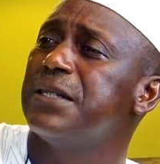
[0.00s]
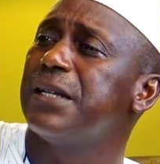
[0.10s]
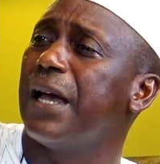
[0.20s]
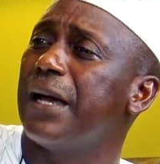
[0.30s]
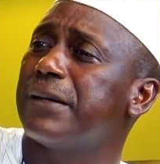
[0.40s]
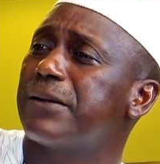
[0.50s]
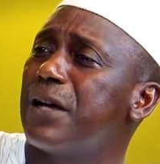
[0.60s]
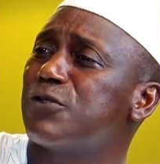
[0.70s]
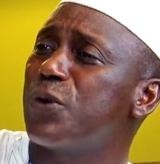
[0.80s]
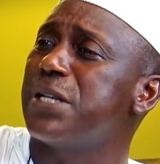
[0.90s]
Yeah,
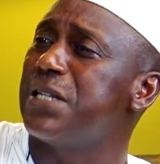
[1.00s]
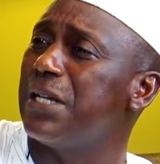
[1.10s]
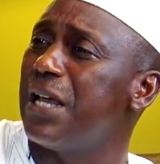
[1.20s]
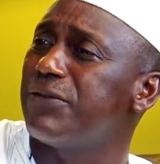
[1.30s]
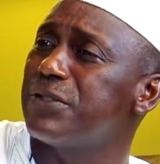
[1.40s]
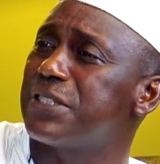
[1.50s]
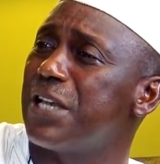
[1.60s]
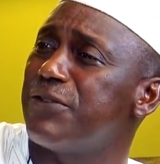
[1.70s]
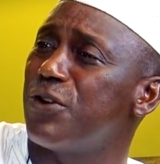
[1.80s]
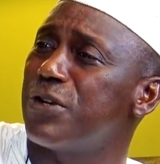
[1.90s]
around 2011,
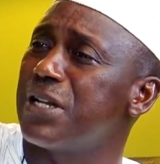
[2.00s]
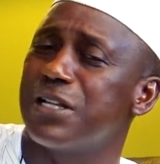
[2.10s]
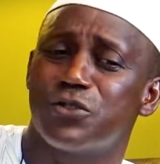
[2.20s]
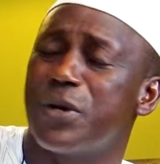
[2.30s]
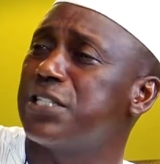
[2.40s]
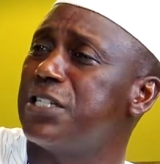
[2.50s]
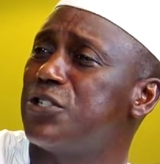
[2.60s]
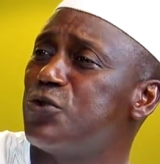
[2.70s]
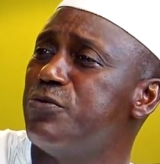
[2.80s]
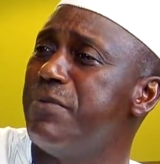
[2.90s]

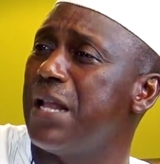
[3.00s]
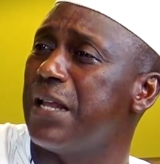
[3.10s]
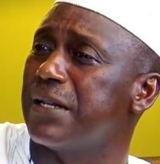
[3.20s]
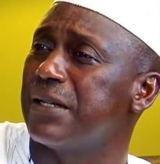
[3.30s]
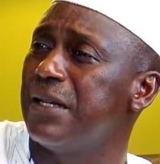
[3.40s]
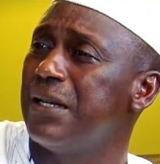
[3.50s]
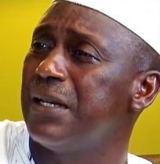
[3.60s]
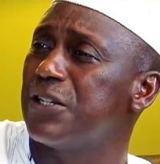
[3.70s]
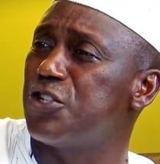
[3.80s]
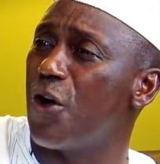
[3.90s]
$722 million
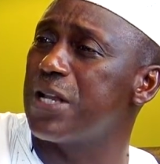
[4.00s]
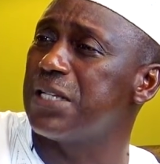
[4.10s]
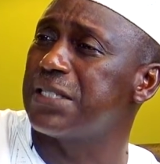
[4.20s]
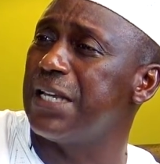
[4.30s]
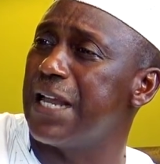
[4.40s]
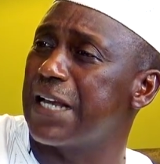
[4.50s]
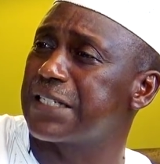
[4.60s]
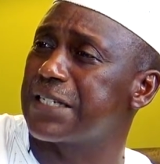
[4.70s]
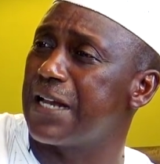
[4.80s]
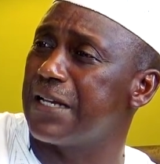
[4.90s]
in
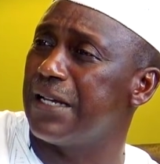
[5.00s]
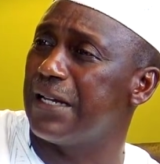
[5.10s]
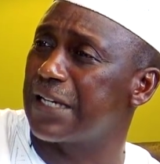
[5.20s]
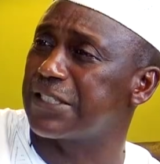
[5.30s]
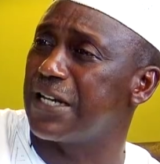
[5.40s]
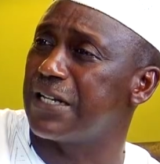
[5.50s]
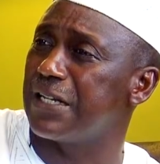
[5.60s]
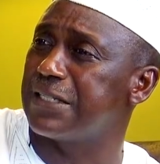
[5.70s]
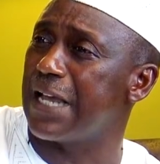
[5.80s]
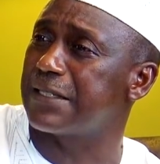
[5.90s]
external
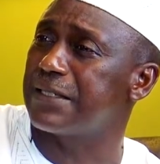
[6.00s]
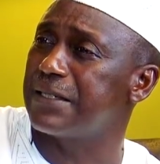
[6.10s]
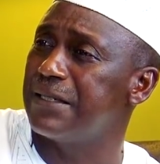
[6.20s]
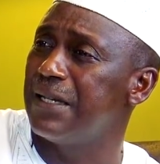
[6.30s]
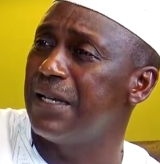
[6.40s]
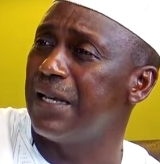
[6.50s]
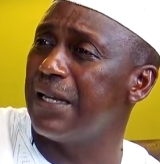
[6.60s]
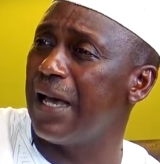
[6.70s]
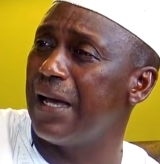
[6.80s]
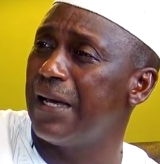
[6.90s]
debt.
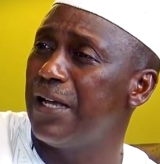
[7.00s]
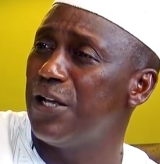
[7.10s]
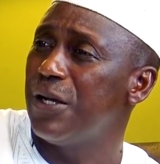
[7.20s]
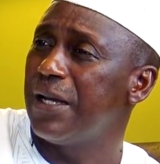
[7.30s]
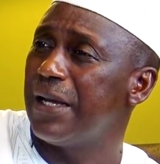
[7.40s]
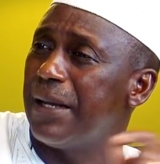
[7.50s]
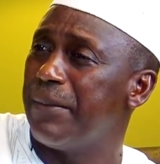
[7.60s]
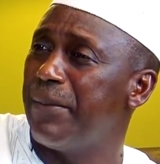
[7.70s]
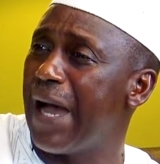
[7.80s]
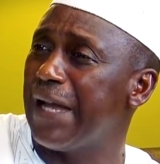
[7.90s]
Yeah,
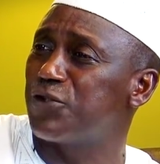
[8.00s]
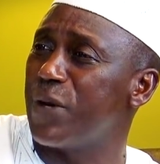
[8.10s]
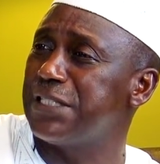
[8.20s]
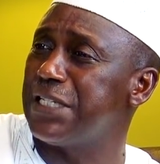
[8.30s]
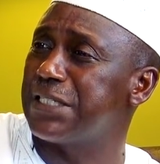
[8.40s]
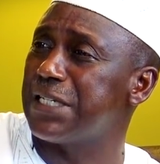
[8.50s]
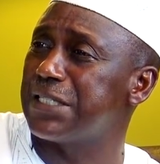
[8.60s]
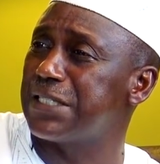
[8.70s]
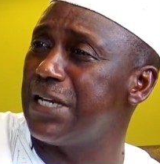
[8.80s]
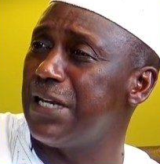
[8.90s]
by
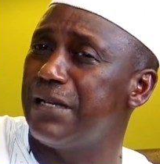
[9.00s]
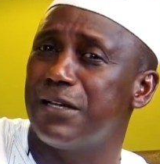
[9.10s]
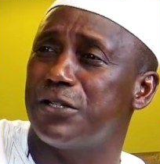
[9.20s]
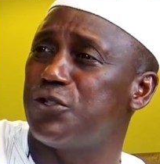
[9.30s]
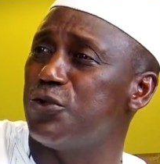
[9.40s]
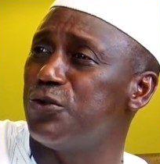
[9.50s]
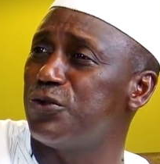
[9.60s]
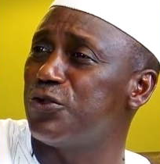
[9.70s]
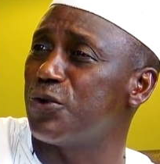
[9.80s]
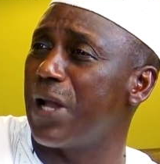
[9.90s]
2016,
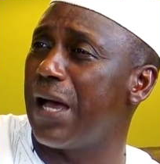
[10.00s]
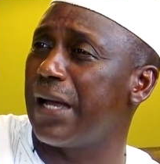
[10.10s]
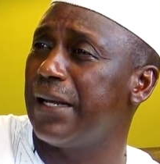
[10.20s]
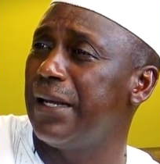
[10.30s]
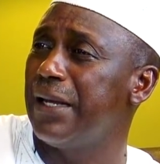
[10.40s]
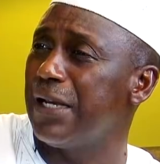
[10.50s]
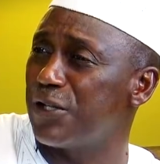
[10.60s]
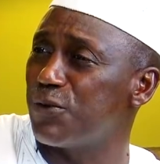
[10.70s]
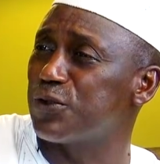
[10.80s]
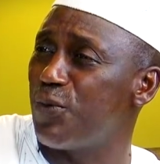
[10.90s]
June, July, it
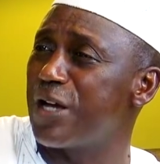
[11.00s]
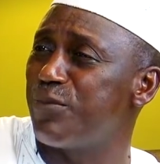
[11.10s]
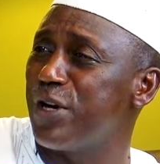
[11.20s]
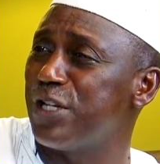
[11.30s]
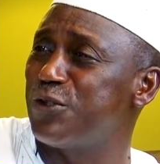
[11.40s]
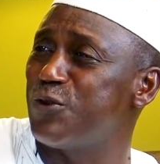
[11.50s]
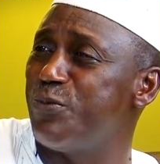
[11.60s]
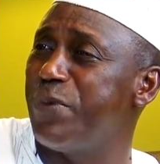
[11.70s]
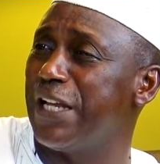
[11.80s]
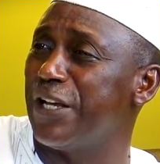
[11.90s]
was 1.2
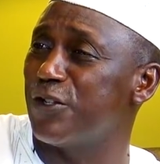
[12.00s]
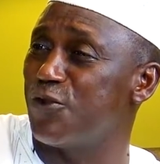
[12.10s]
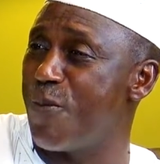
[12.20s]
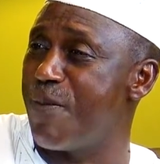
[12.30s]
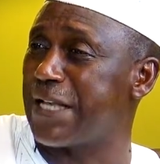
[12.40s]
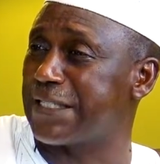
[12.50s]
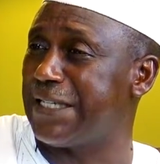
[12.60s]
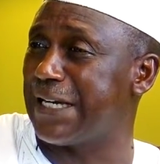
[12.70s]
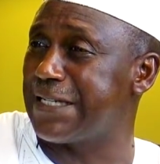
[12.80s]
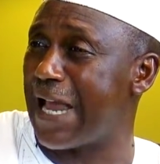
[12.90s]
billion.
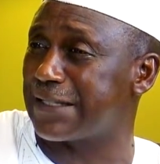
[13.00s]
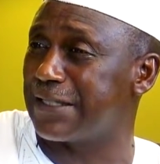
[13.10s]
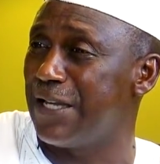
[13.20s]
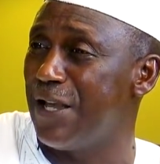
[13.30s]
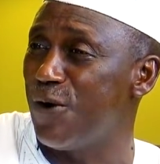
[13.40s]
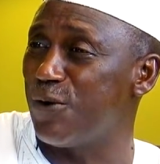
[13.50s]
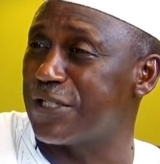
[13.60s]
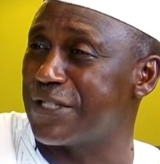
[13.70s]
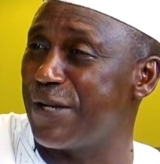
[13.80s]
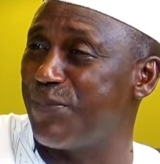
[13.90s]
Domestic debt was
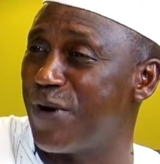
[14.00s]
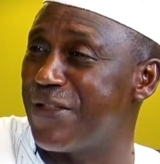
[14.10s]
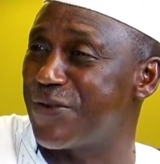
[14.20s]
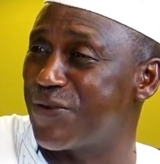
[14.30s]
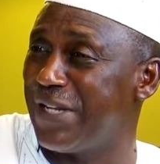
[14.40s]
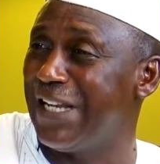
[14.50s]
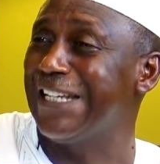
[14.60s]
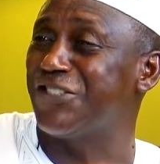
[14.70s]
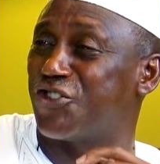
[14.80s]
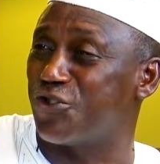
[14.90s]
3.3
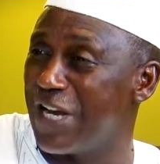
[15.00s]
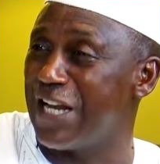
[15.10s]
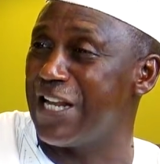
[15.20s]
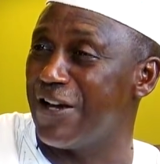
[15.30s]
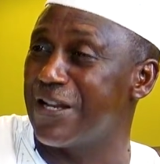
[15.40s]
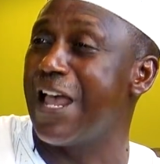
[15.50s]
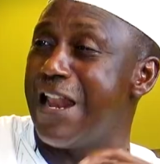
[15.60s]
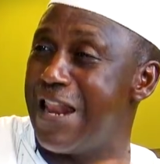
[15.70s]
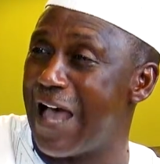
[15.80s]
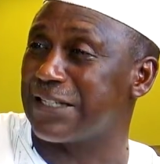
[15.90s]
trillion
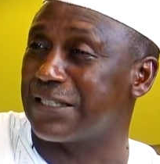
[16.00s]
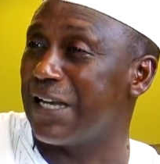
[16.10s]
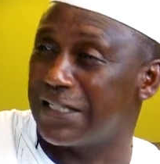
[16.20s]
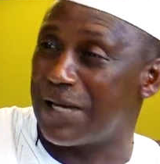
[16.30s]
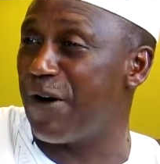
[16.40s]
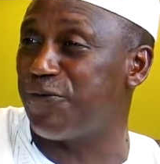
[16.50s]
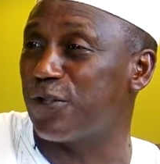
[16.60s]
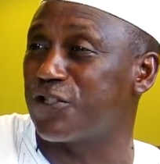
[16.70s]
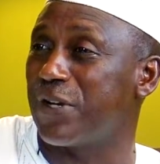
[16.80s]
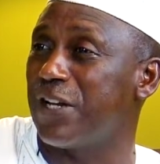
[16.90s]
last year. It's about 4
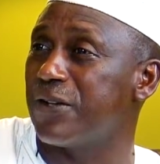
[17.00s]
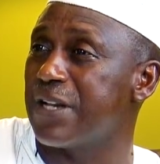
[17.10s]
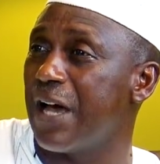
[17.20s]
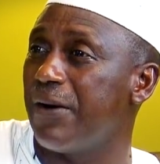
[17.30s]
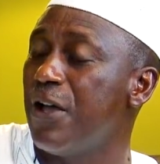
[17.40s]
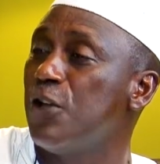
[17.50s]
trillion now.